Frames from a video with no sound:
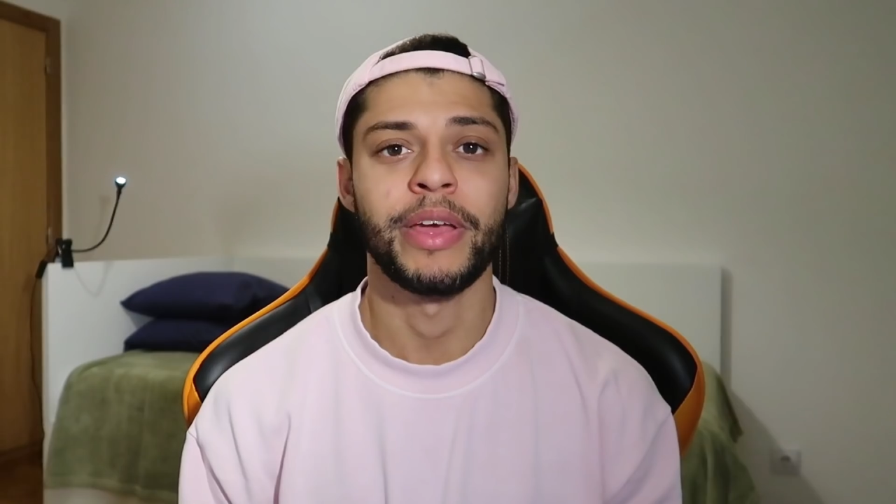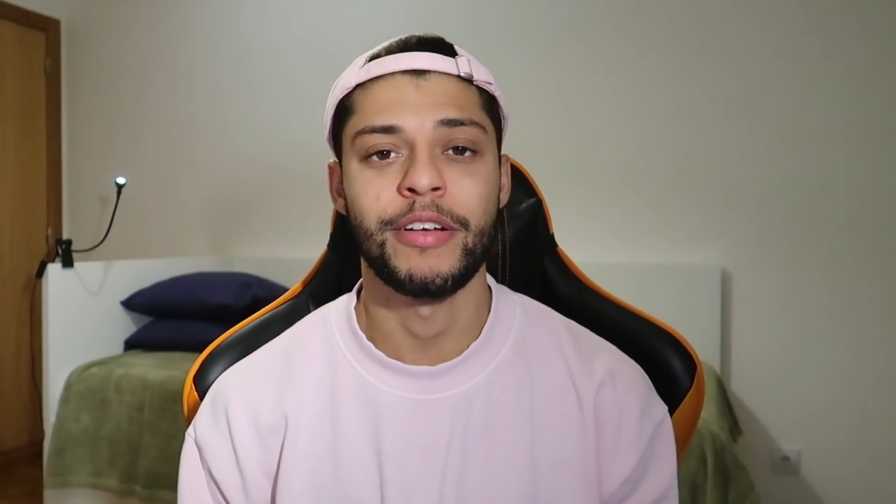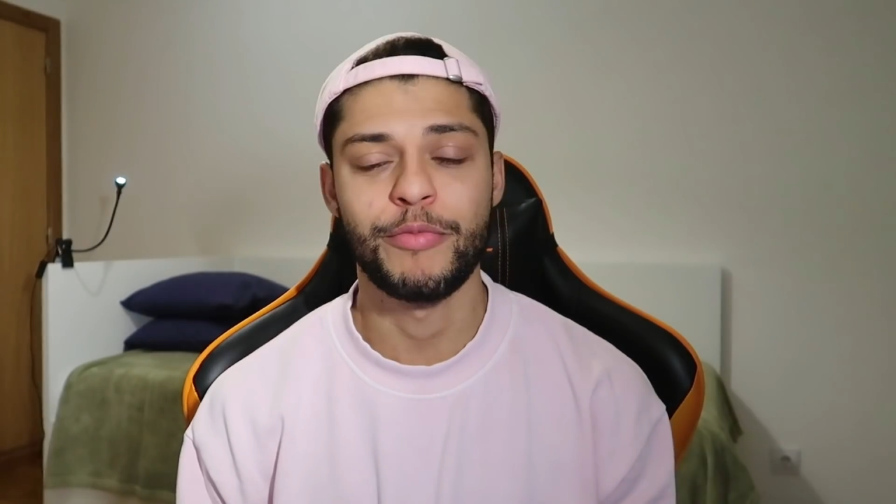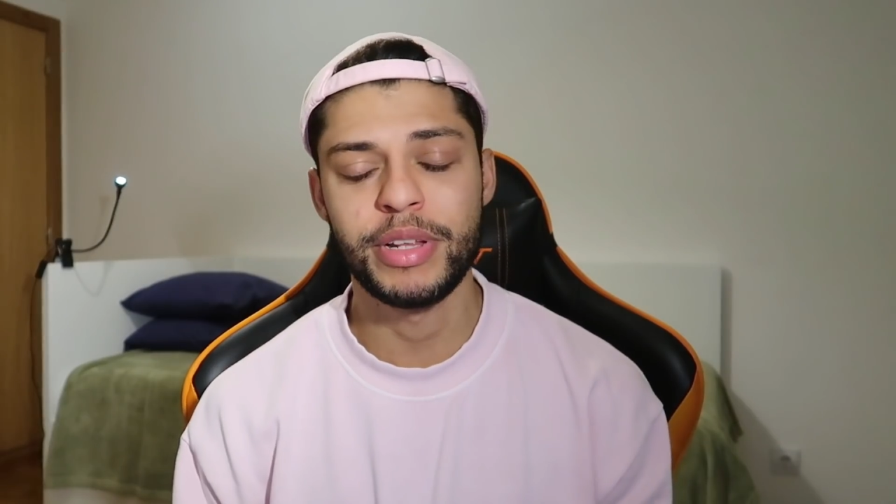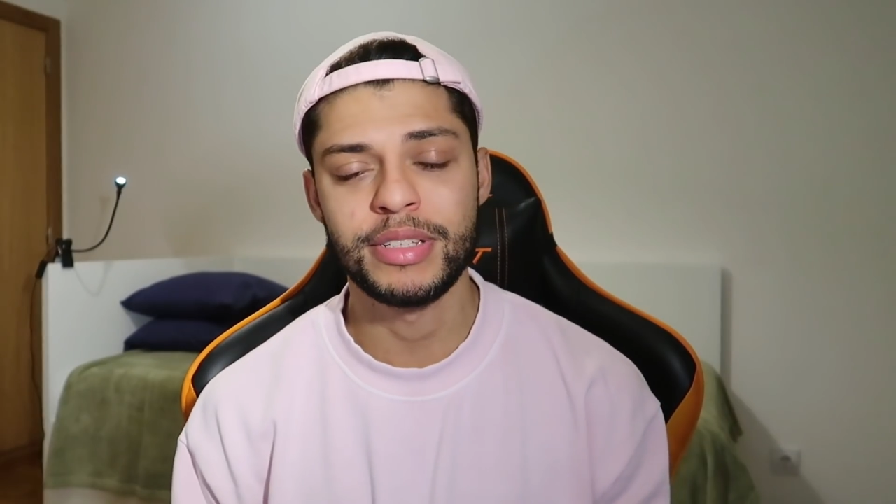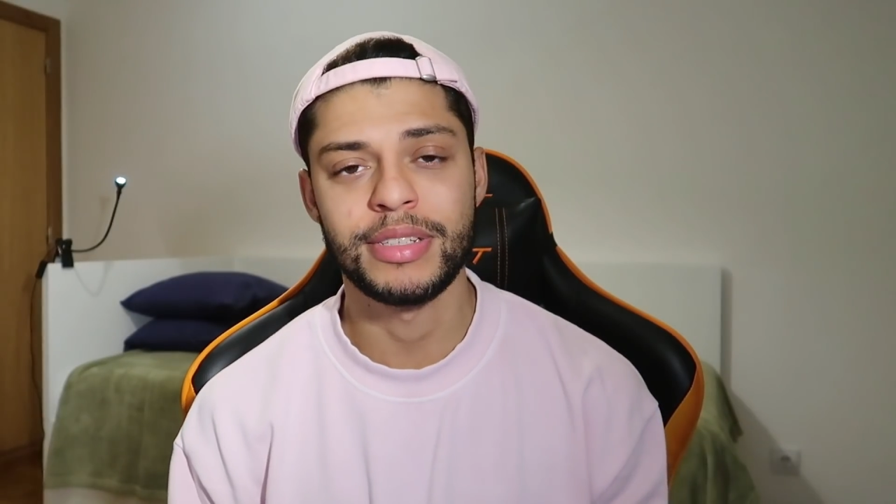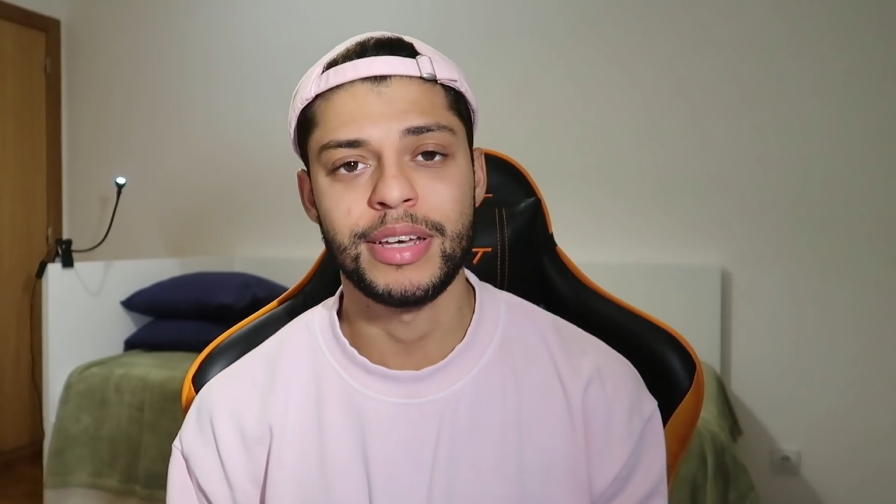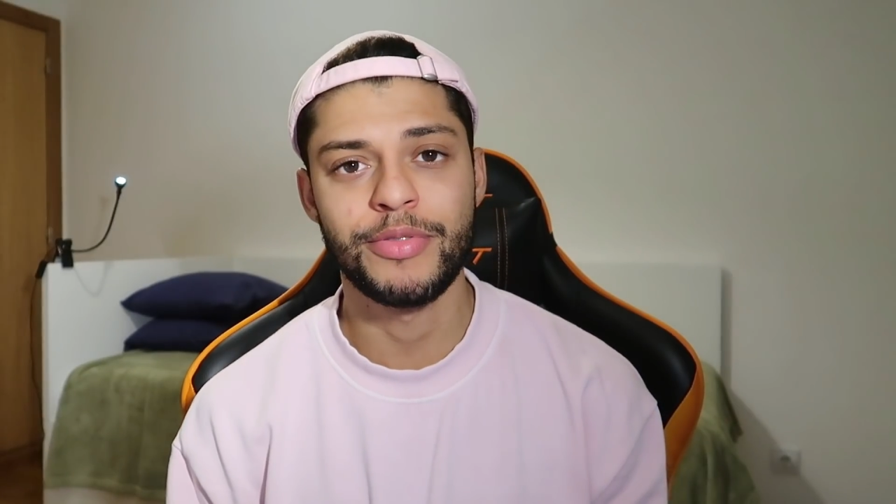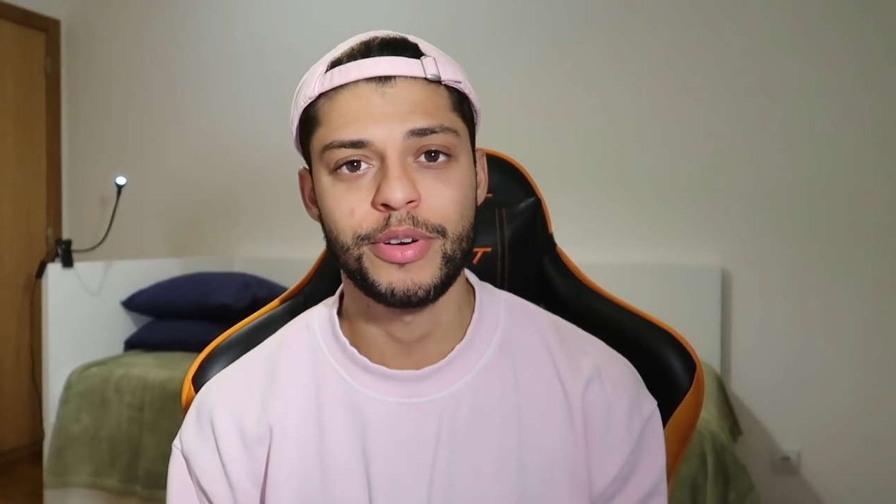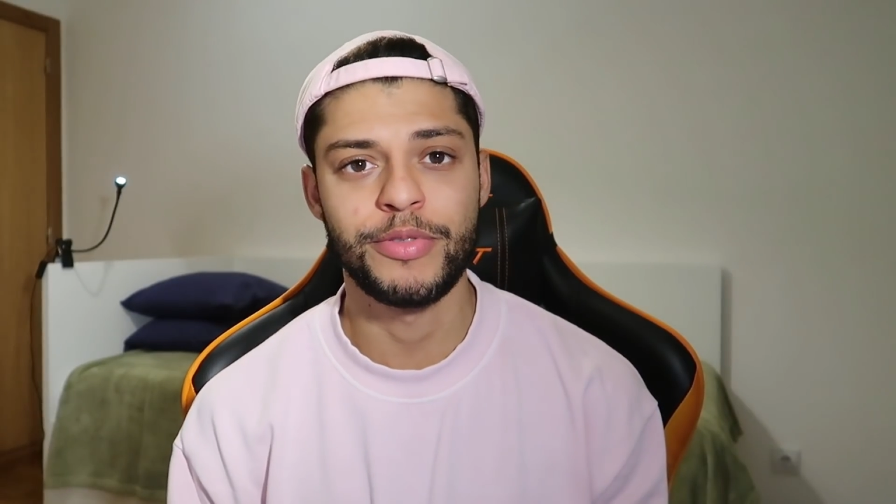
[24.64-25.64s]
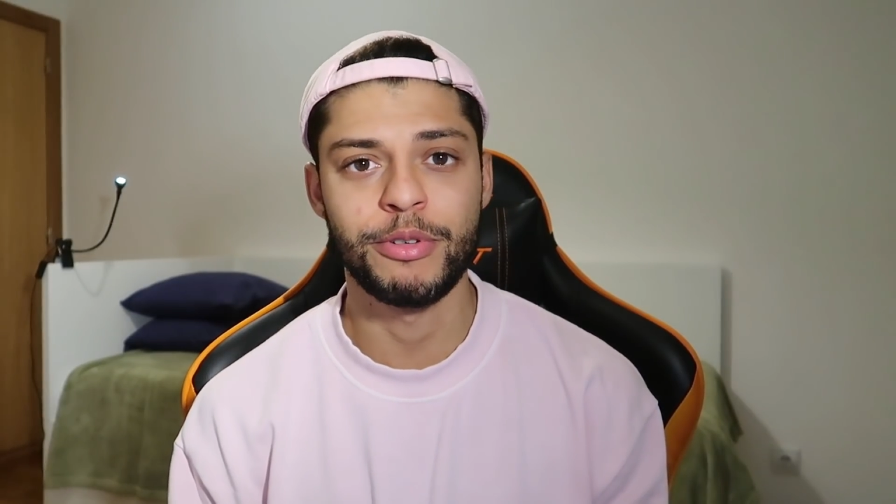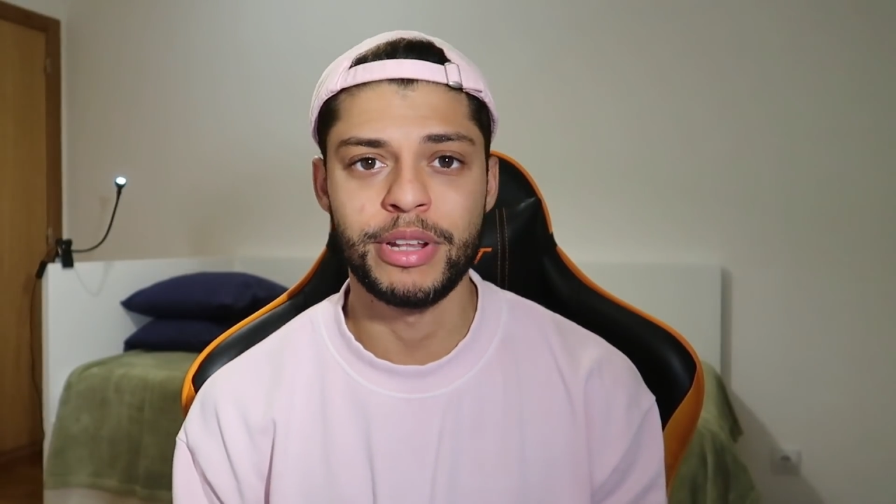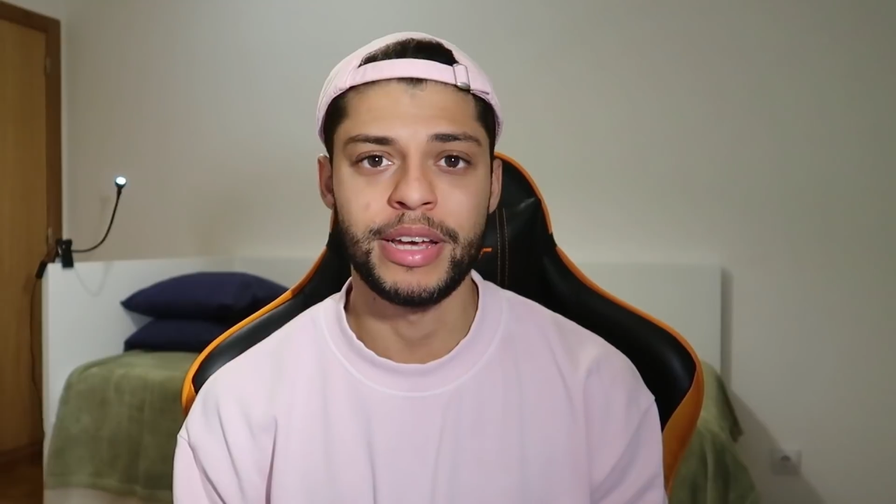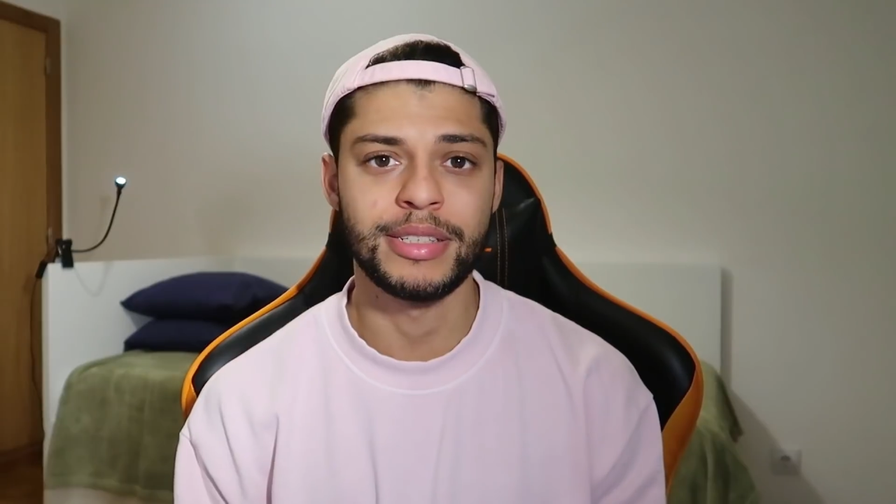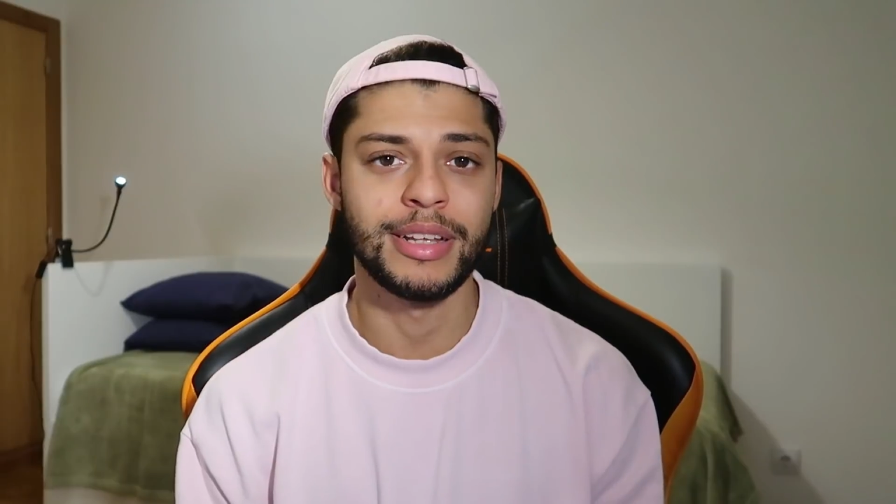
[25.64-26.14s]
And I've been sick for a few
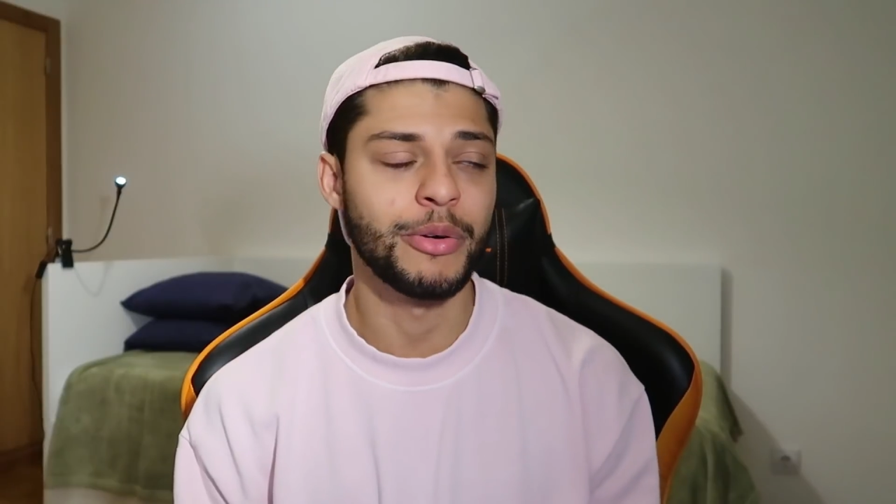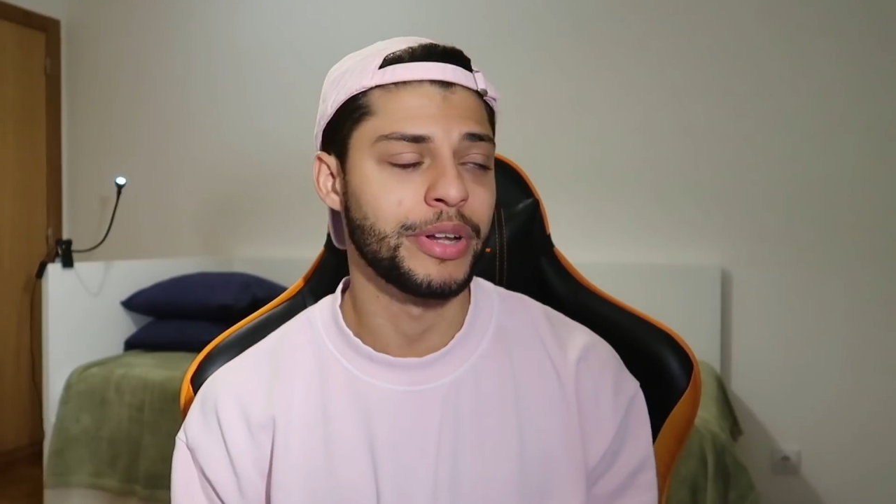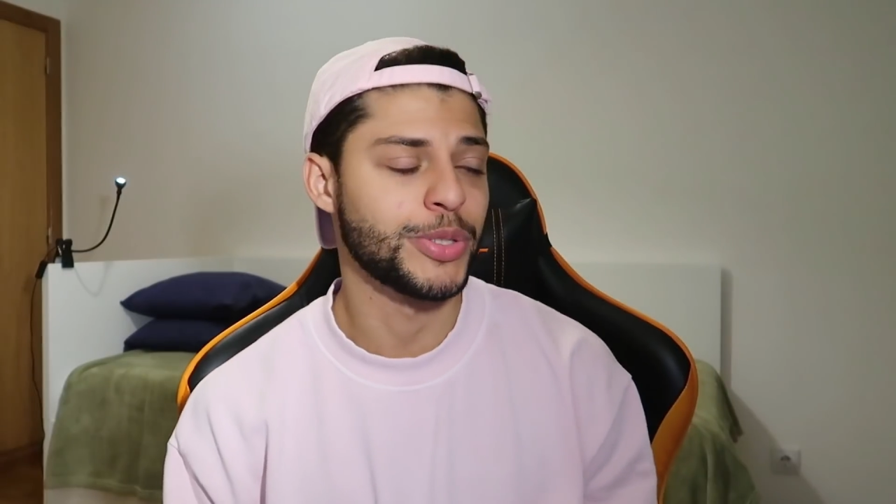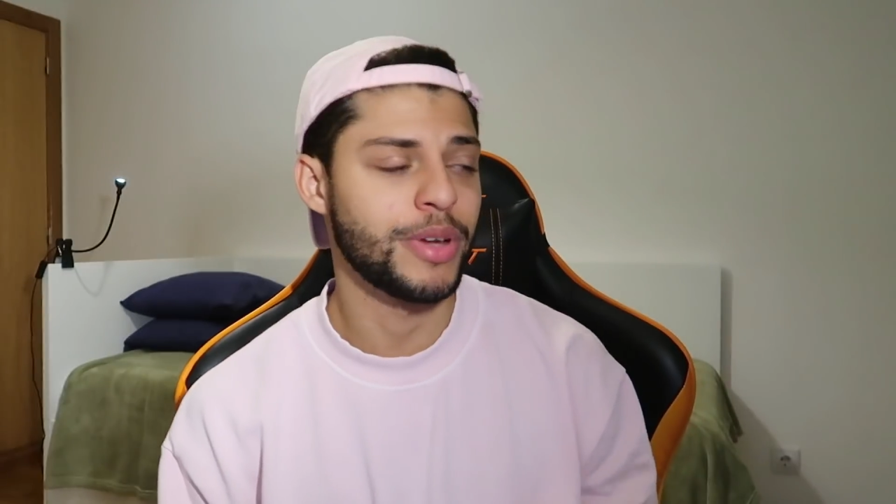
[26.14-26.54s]
days now,